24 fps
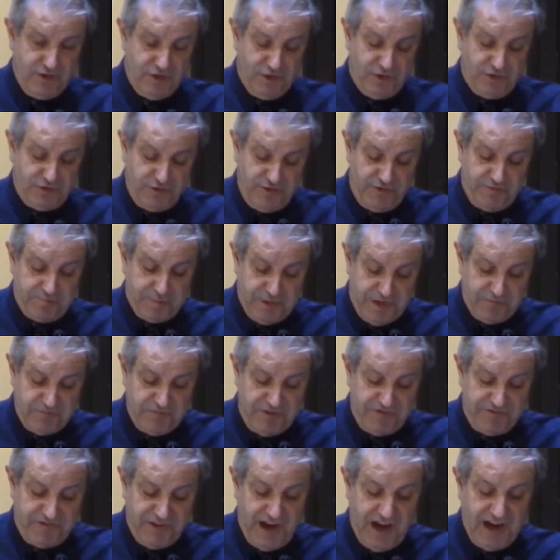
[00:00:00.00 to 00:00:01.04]
Those who have been
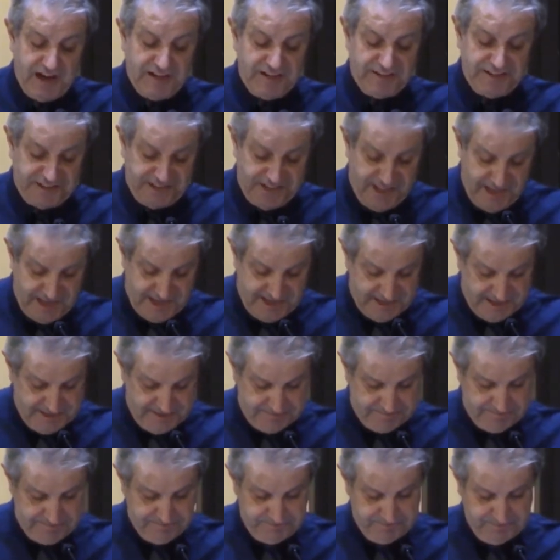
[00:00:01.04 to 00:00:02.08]
refined
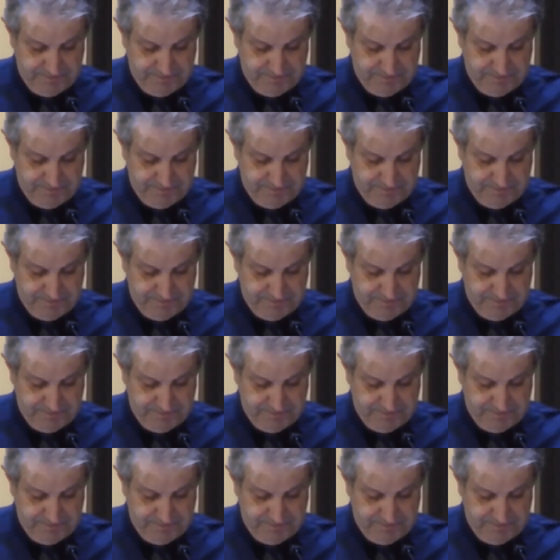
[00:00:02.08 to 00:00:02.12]
sing.